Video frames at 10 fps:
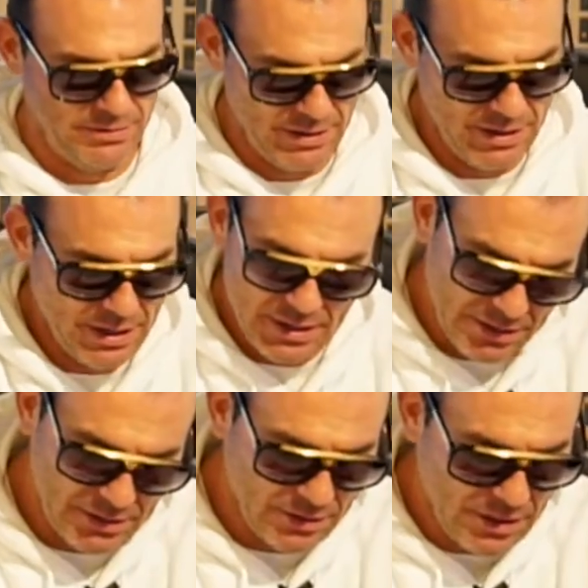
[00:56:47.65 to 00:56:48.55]
No,
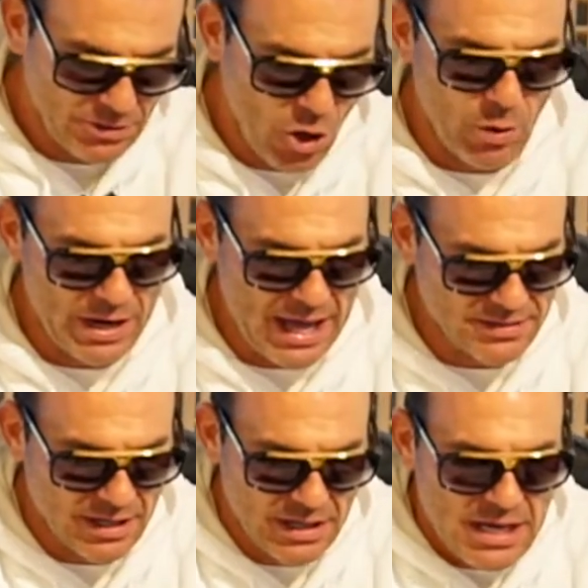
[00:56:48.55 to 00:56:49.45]
ever. No one has.
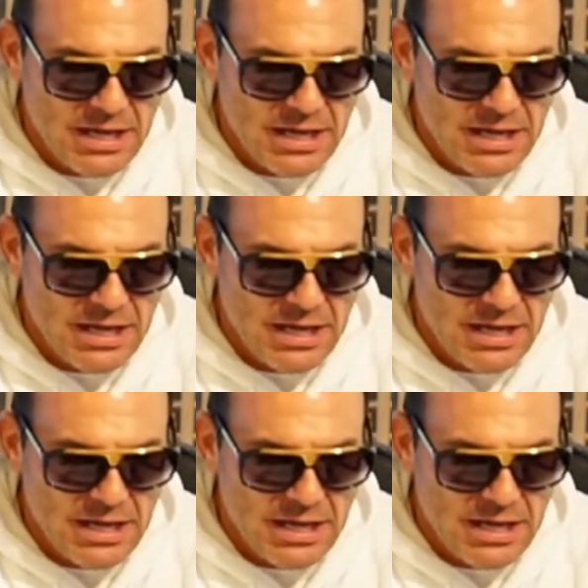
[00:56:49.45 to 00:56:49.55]
Ever.